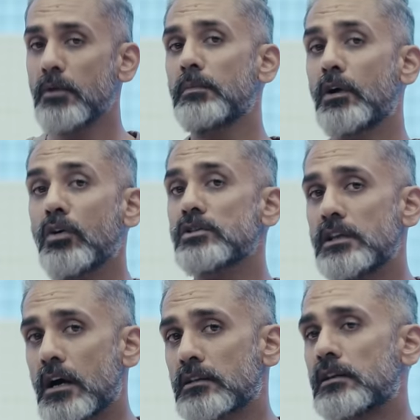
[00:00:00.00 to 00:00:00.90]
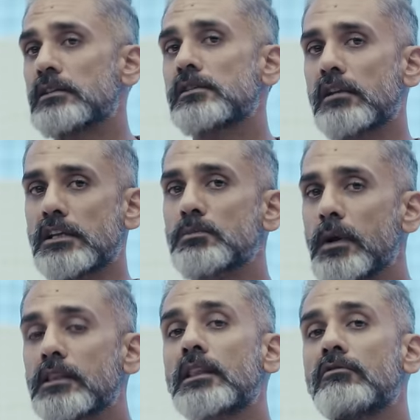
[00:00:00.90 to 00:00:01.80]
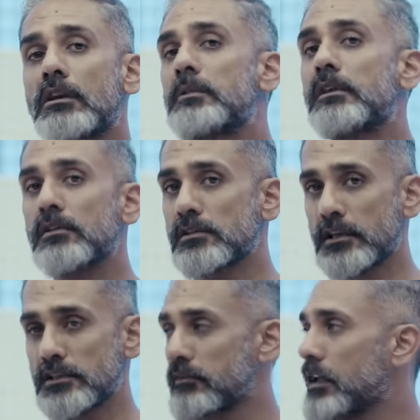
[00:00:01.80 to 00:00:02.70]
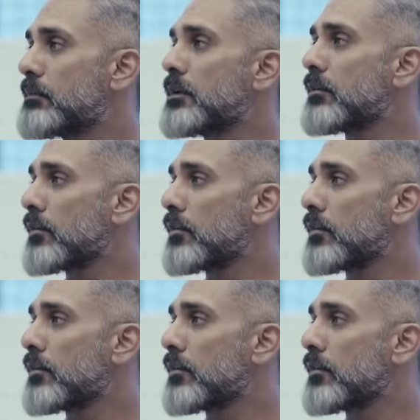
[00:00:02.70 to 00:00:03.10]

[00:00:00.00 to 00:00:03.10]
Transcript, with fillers: Because the R3 is a race bike, there will be rear sets available